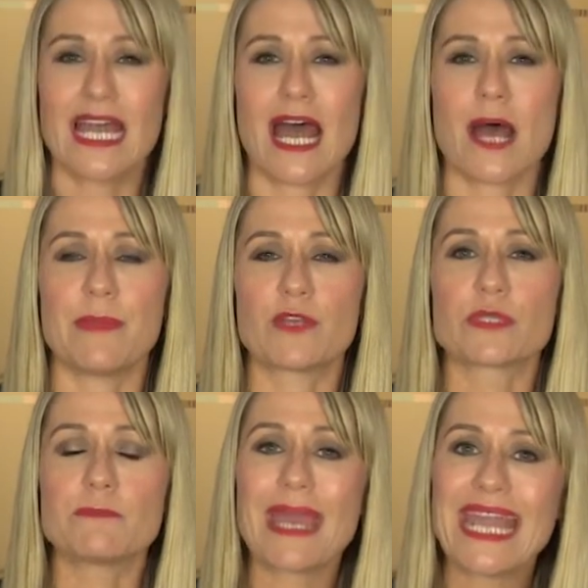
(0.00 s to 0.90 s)
It
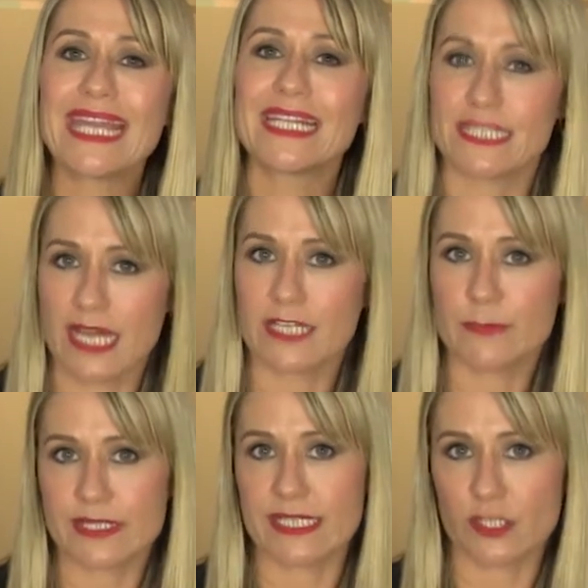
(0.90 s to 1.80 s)
was paying a
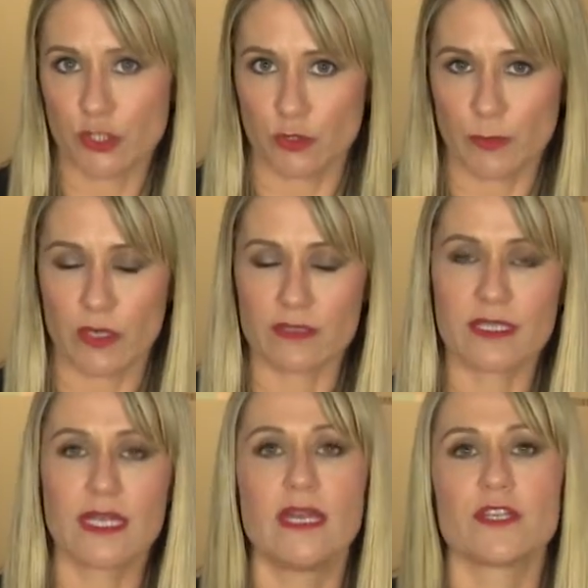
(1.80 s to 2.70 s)
9% coupon.